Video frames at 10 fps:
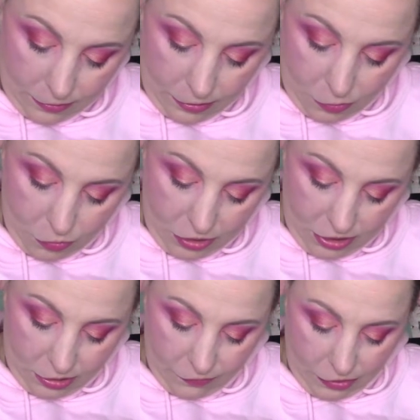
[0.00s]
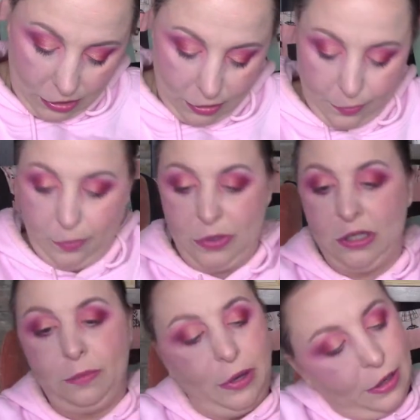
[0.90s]
I'm running out of arm
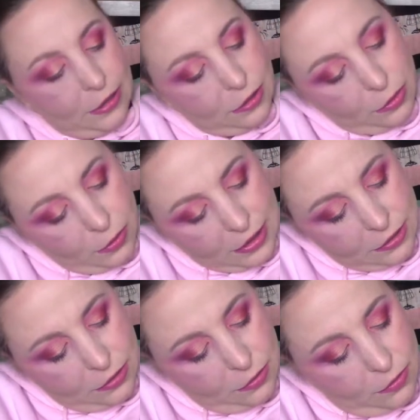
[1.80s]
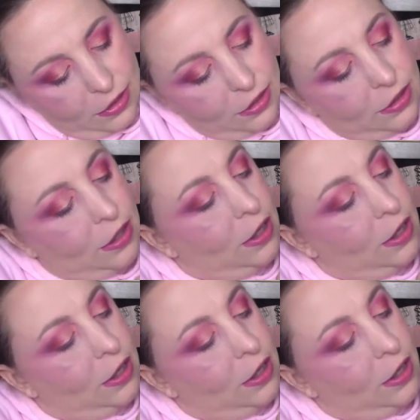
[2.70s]
spots, so let's do this.